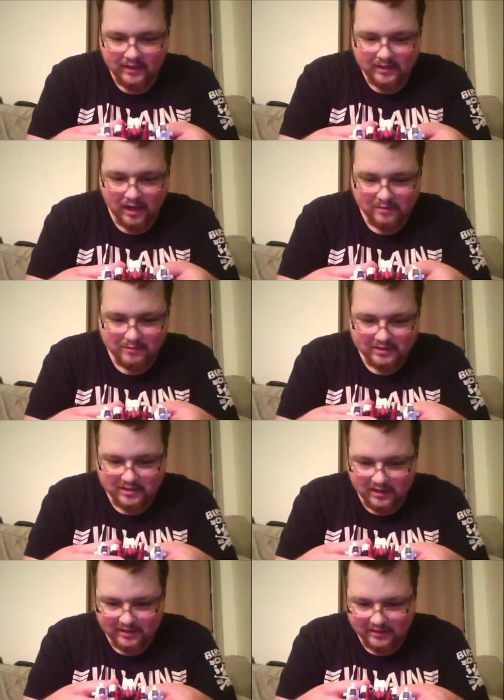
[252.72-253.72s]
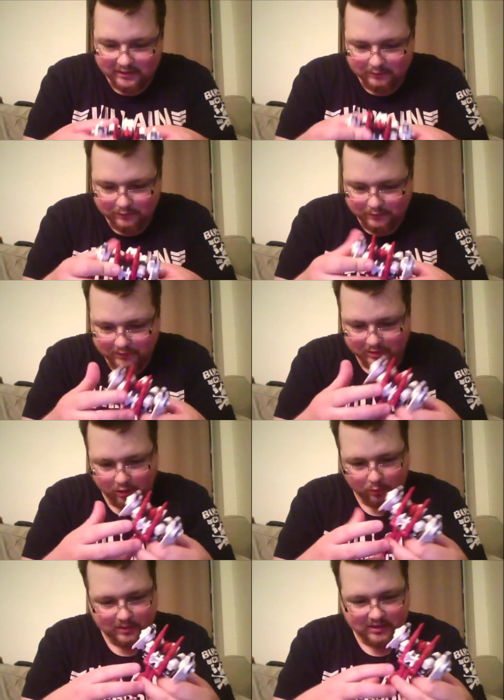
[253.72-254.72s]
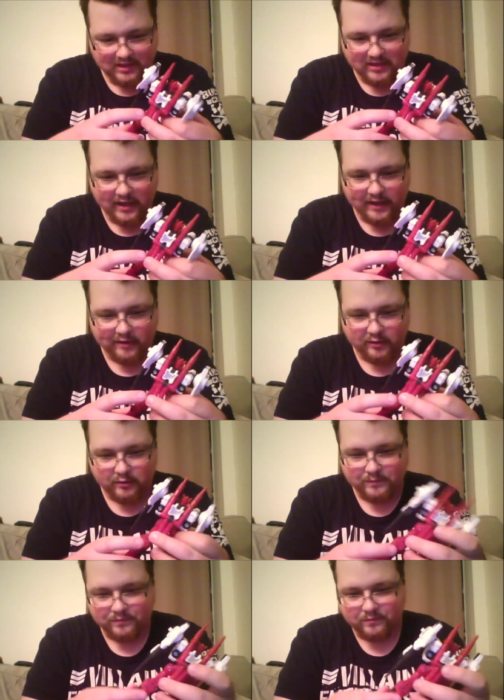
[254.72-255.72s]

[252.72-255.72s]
not much, not a lot of sculpted detail.